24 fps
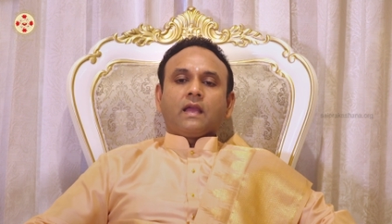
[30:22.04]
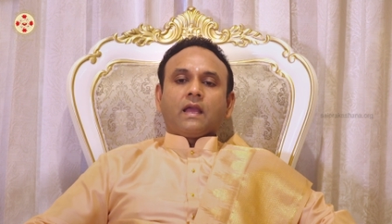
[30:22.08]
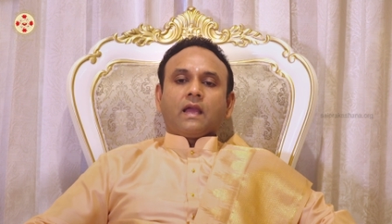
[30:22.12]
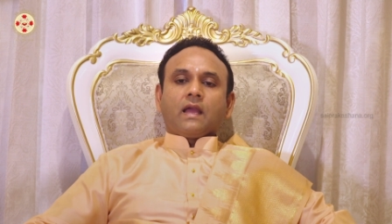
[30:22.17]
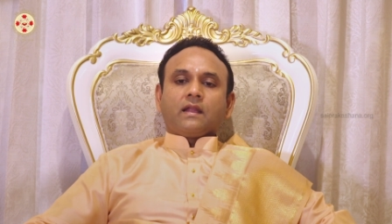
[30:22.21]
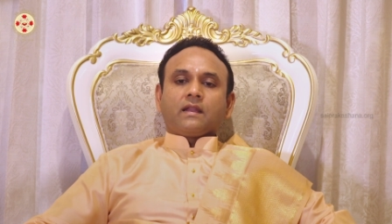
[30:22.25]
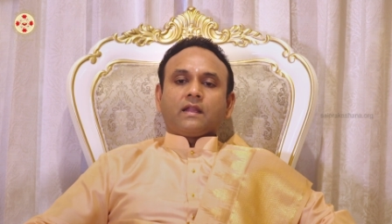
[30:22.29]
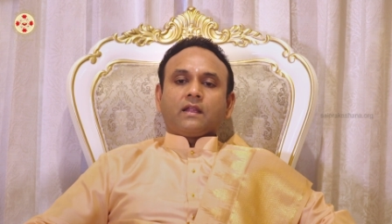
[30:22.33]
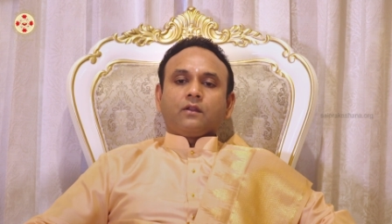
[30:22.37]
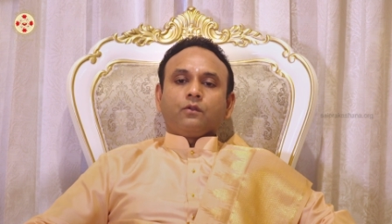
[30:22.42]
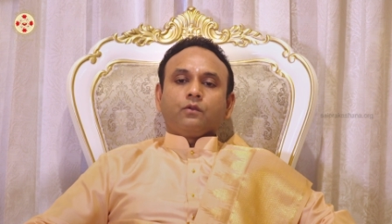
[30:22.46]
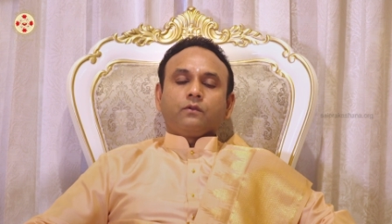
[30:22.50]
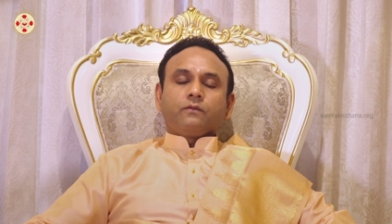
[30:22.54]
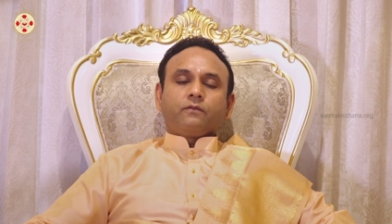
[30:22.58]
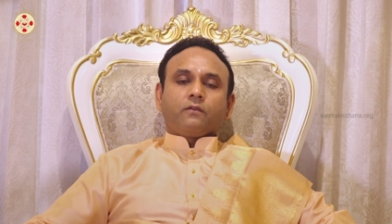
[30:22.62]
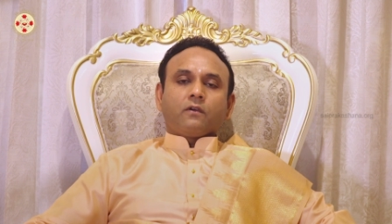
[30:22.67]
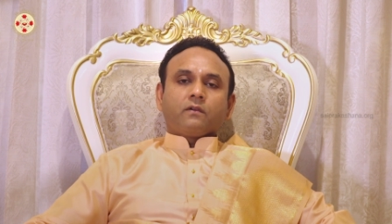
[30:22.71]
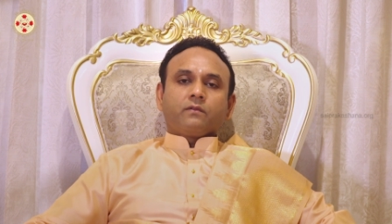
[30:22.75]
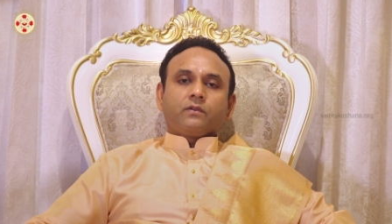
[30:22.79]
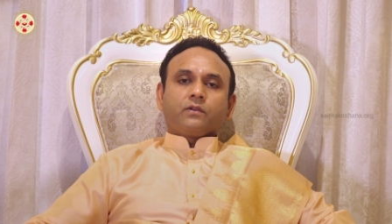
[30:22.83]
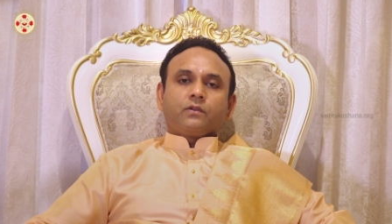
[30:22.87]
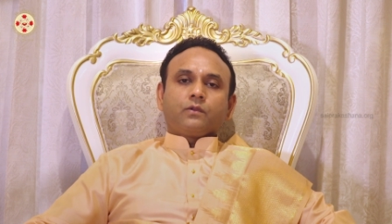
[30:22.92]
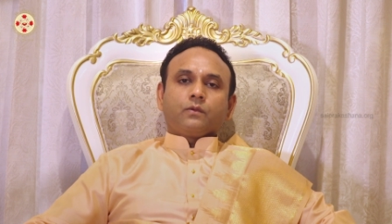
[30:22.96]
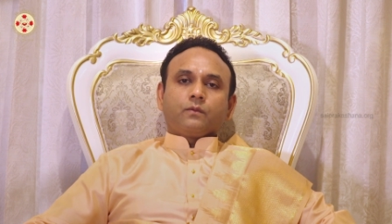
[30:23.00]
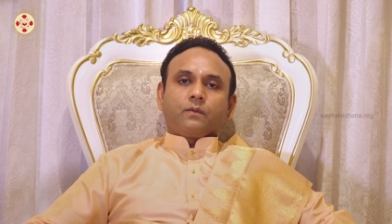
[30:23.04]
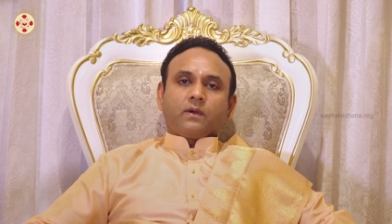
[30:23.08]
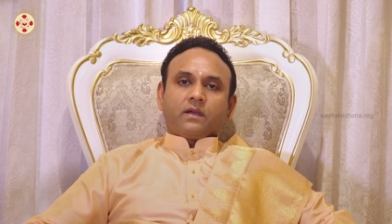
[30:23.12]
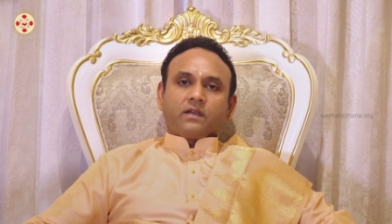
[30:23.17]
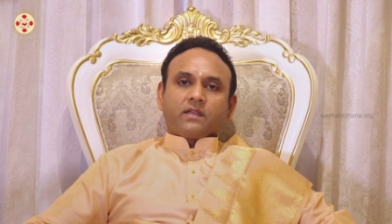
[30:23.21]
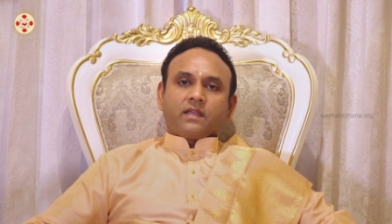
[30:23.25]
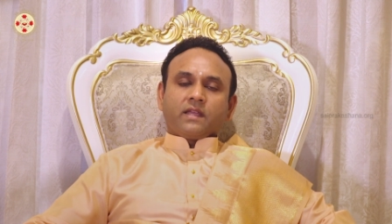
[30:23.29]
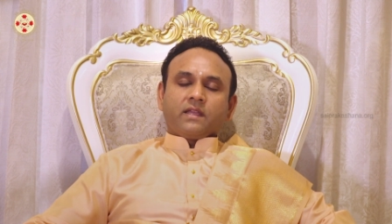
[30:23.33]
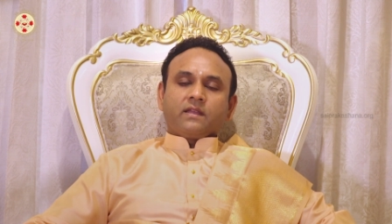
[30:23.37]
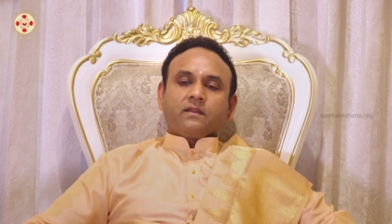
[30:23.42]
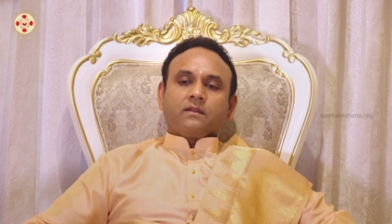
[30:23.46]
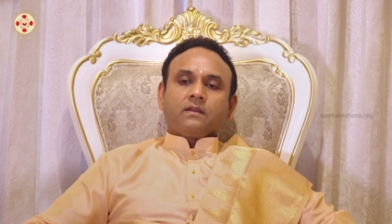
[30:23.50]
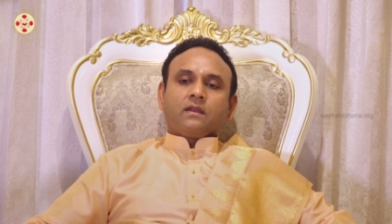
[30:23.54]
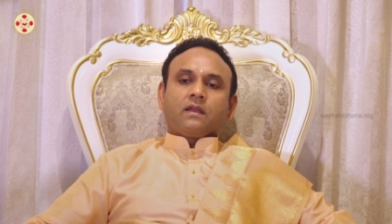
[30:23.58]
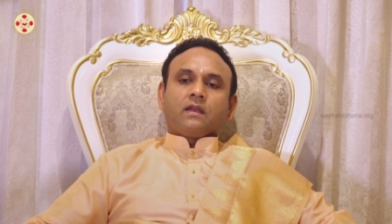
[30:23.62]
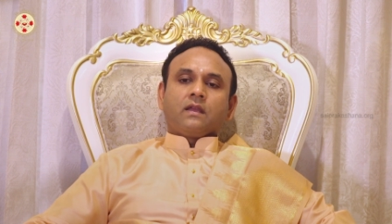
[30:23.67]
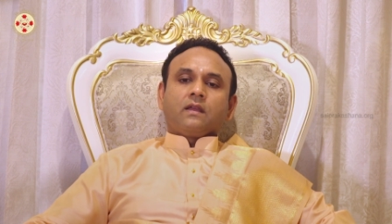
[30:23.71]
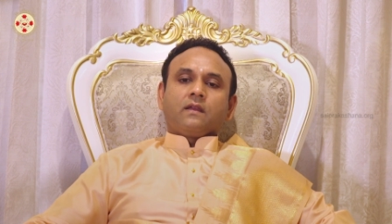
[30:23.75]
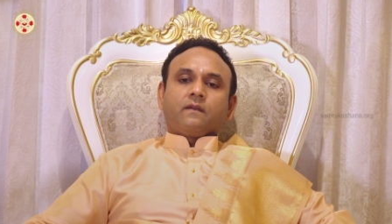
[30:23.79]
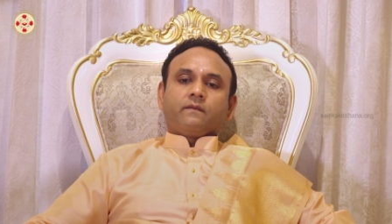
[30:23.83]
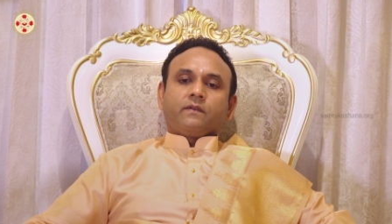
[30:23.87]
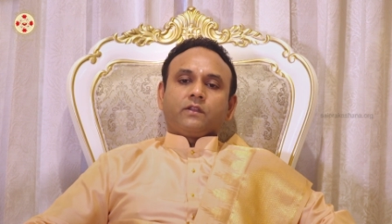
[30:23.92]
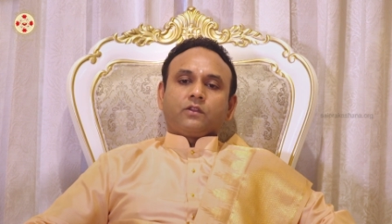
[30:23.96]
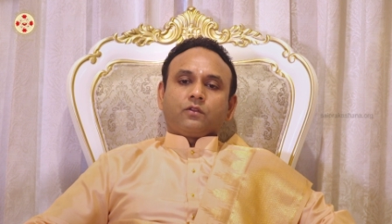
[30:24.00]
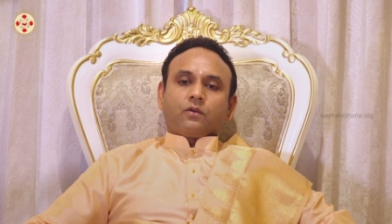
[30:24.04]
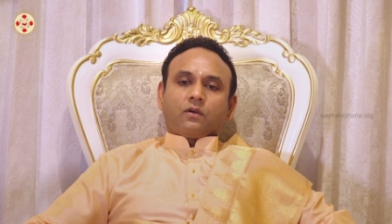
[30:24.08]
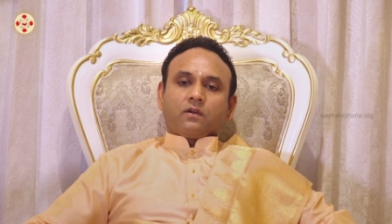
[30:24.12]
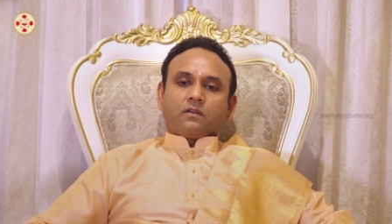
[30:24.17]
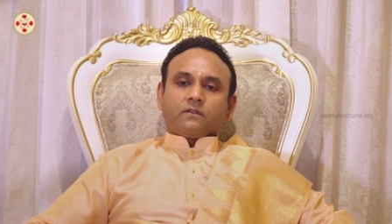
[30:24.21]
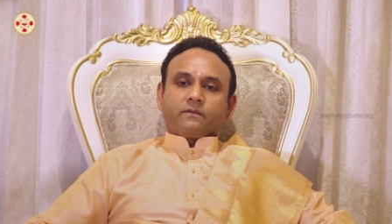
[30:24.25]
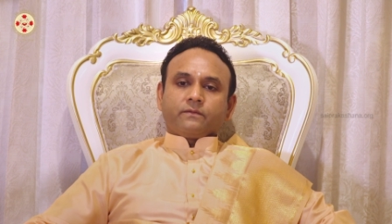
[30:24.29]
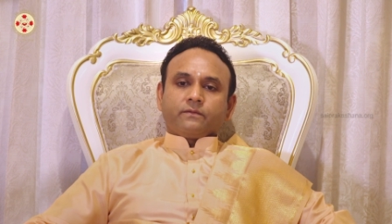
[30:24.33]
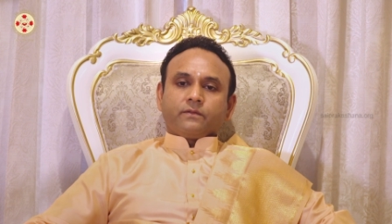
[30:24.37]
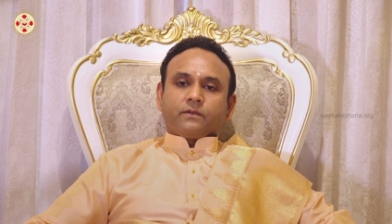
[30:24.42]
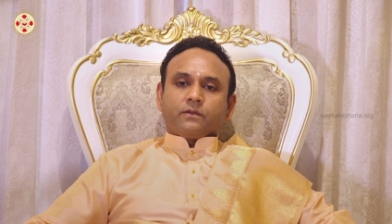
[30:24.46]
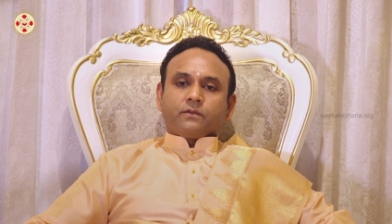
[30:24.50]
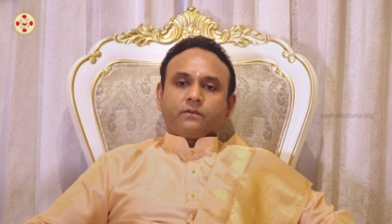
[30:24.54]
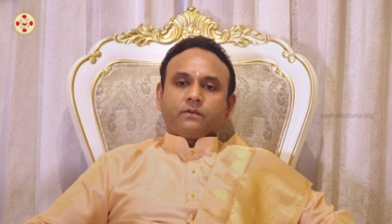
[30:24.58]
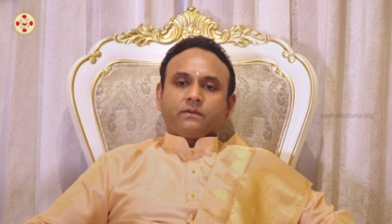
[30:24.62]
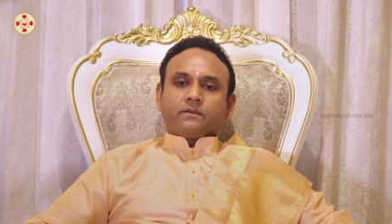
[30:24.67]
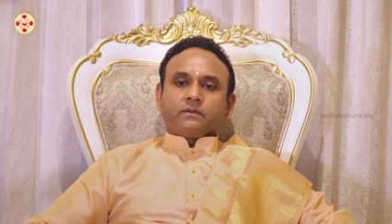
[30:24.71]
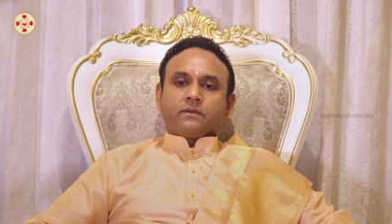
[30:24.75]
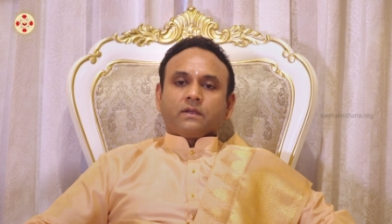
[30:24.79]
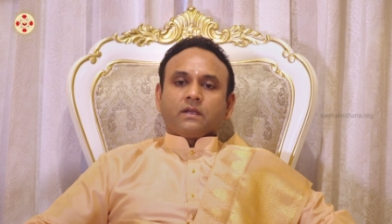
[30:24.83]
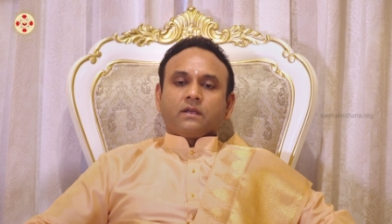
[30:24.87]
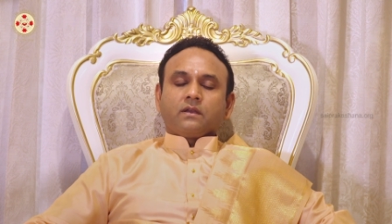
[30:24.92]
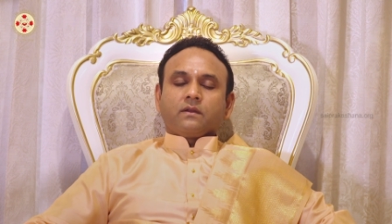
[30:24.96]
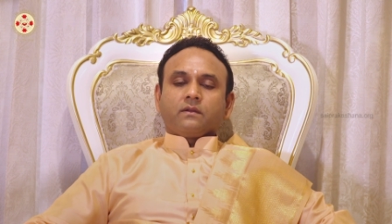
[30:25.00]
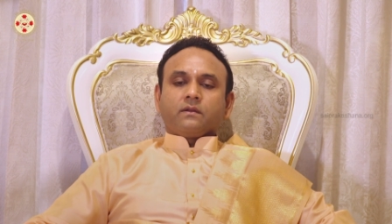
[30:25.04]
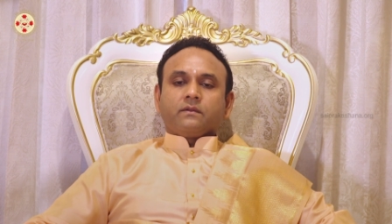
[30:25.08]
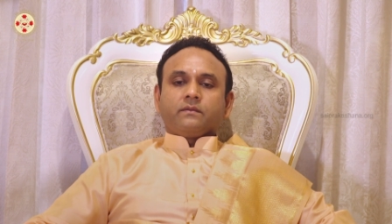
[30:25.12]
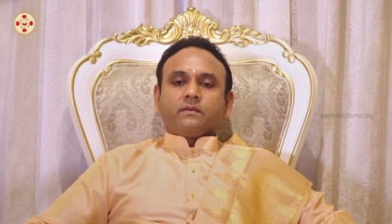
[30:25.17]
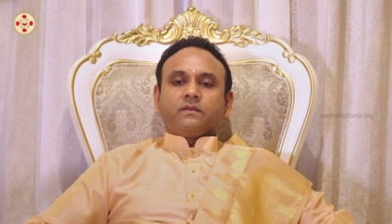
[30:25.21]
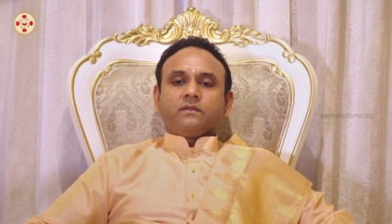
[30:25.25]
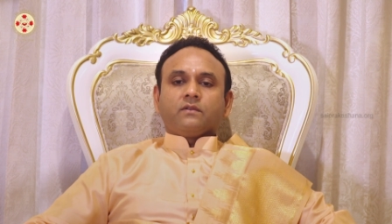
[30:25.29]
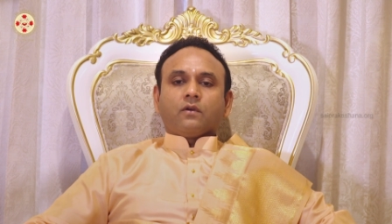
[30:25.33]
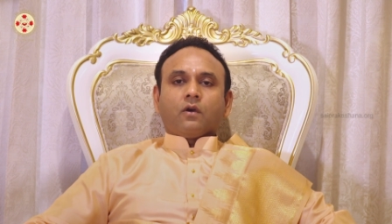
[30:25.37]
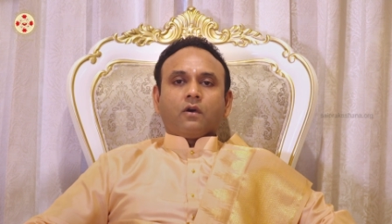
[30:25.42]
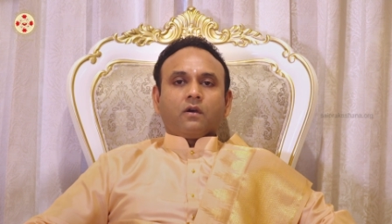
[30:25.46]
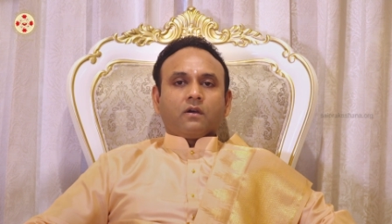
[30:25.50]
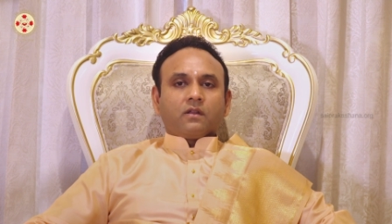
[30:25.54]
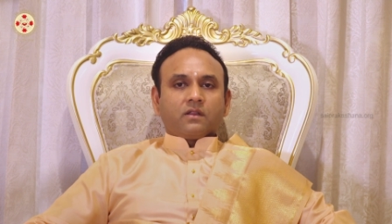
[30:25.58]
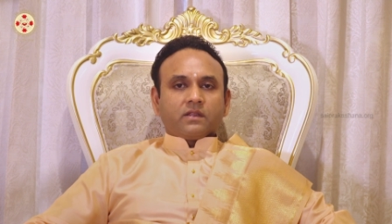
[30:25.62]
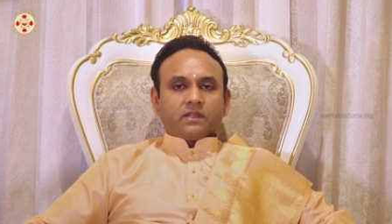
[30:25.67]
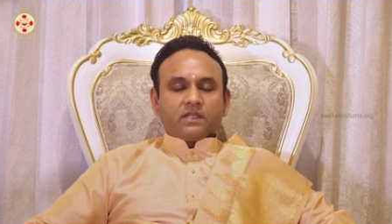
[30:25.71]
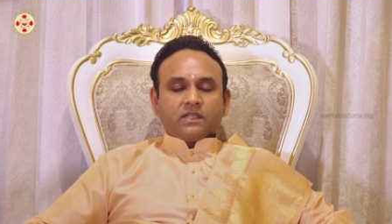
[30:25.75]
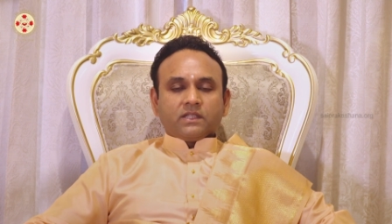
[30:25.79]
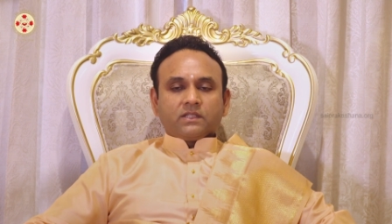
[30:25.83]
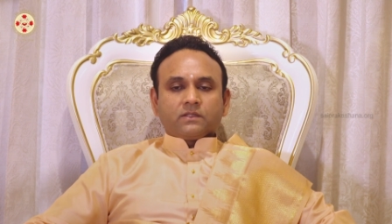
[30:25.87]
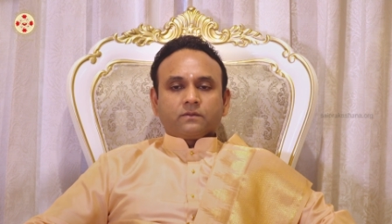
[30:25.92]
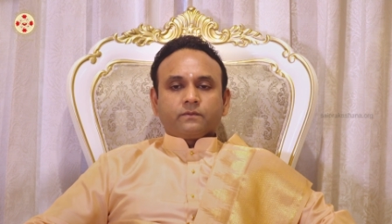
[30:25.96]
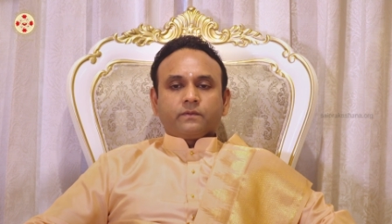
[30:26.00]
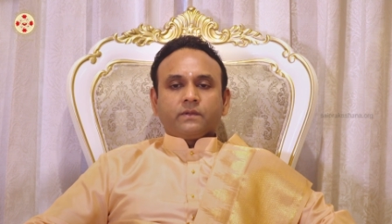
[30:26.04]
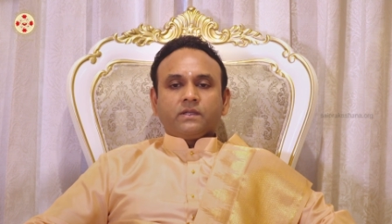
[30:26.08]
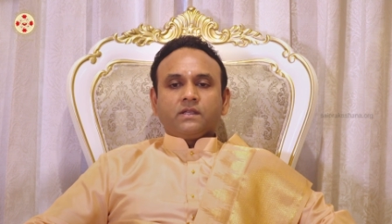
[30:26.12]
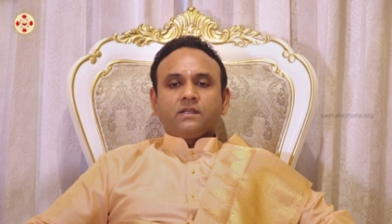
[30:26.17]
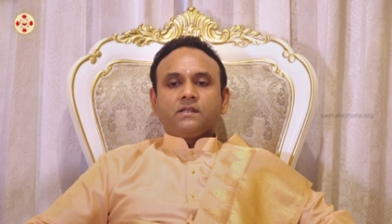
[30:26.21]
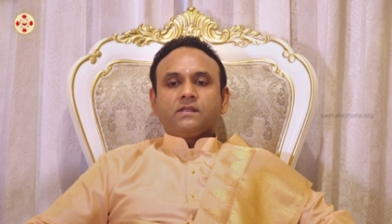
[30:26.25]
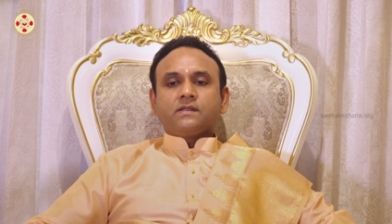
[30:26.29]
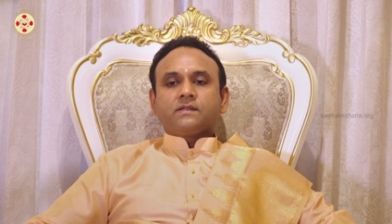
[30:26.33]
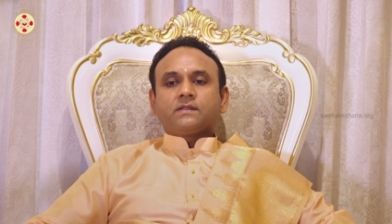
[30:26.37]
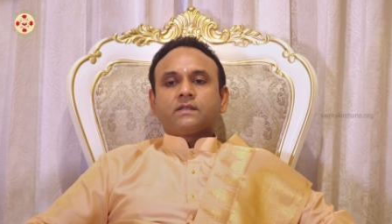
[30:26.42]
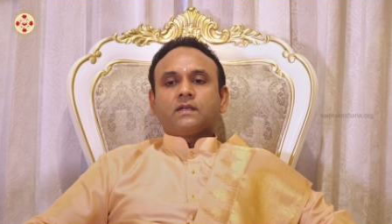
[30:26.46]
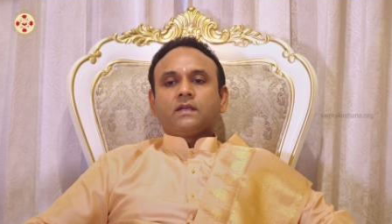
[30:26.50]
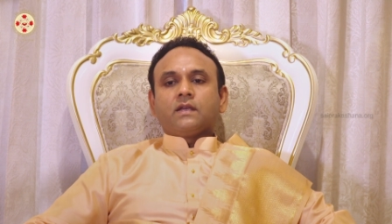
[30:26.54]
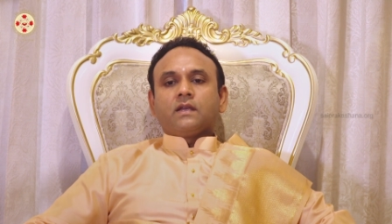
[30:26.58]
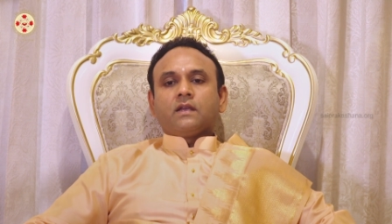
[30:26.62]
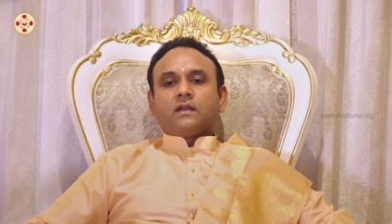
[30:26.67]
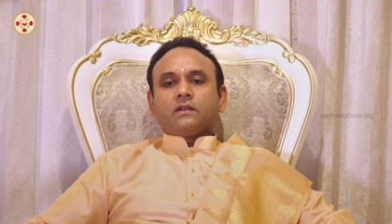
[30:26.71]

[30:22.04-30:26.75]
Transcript: And I look forward to working with all of you in all these fields